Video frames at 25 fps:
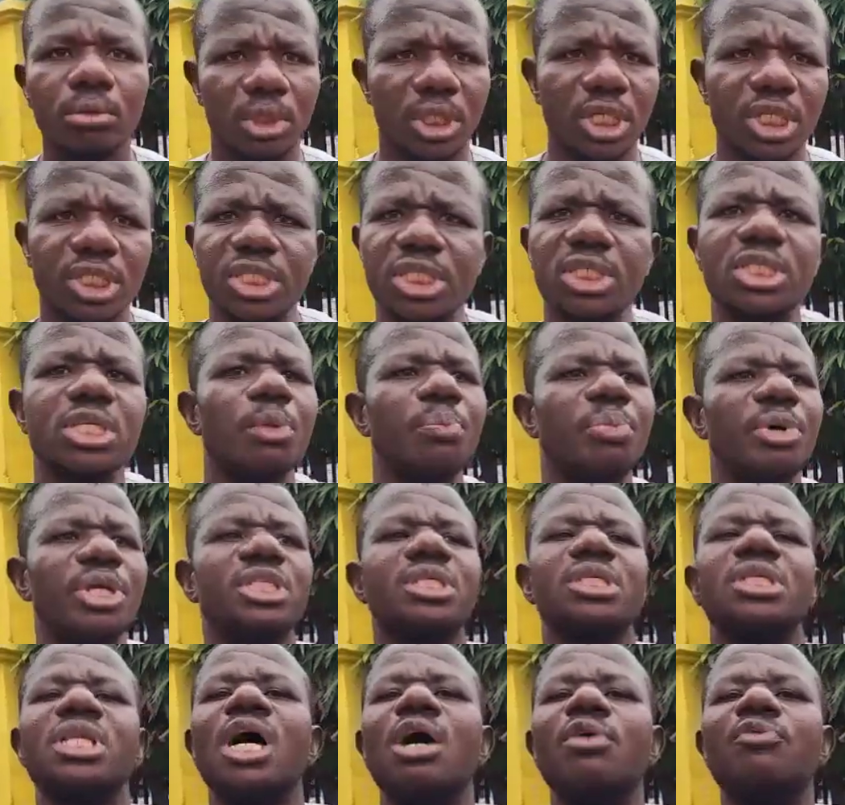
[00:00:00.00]
It is a
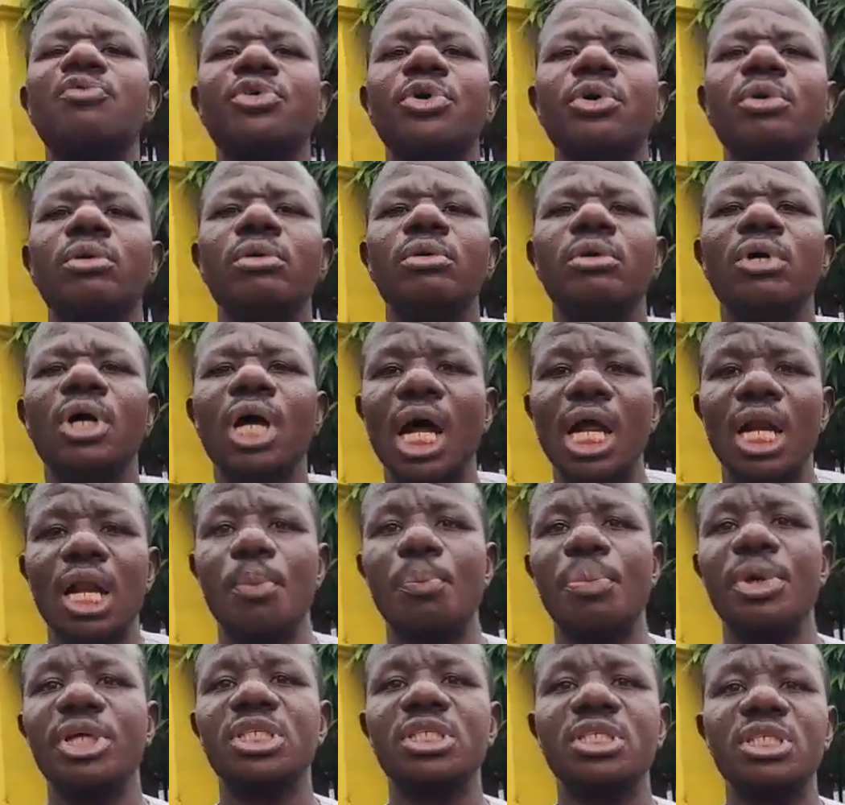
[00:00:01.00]
personal view and a
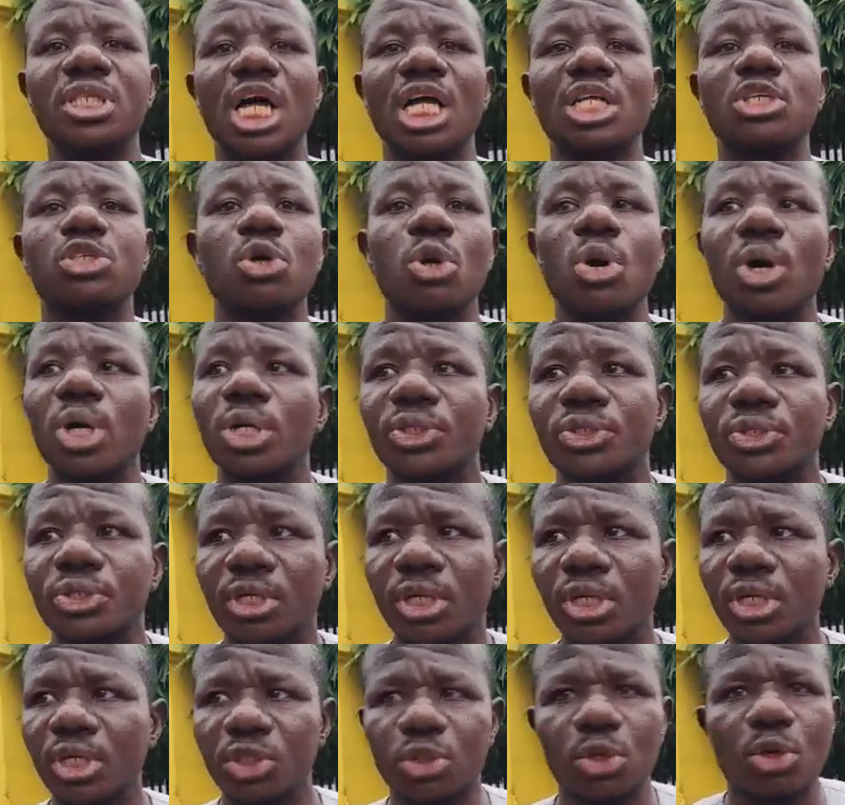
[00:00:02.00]
personal choice.
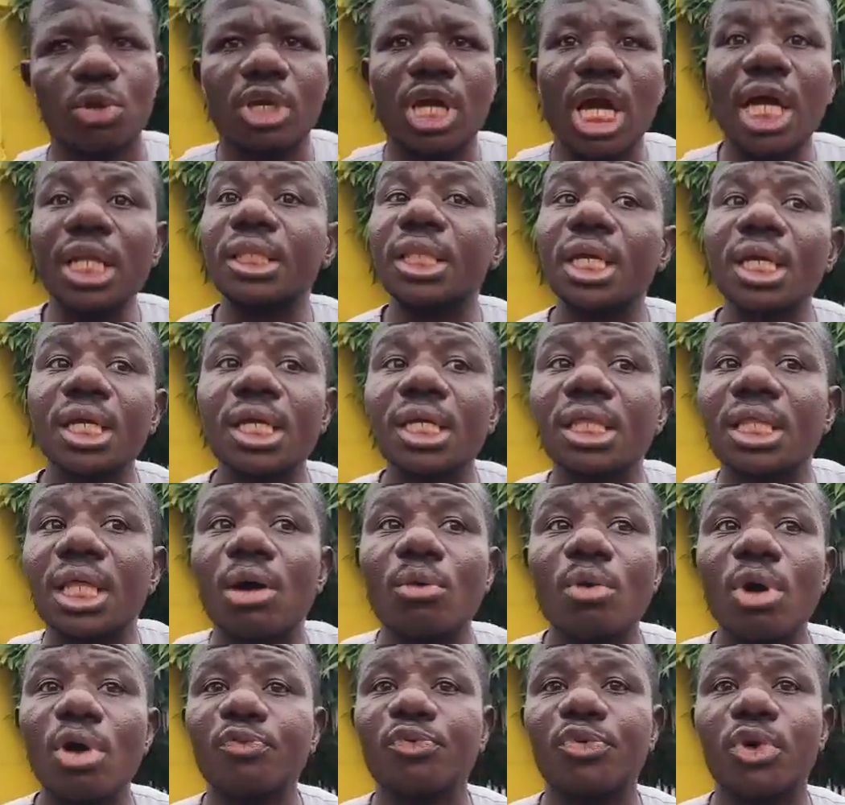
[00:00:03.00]
So you can't take it
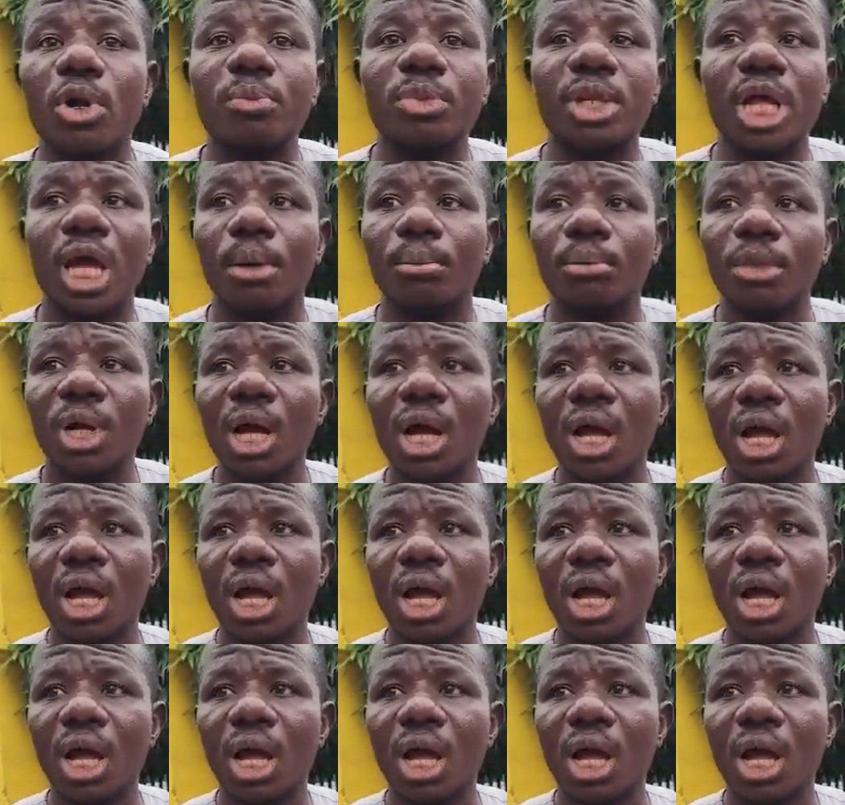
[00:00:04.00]
away from them.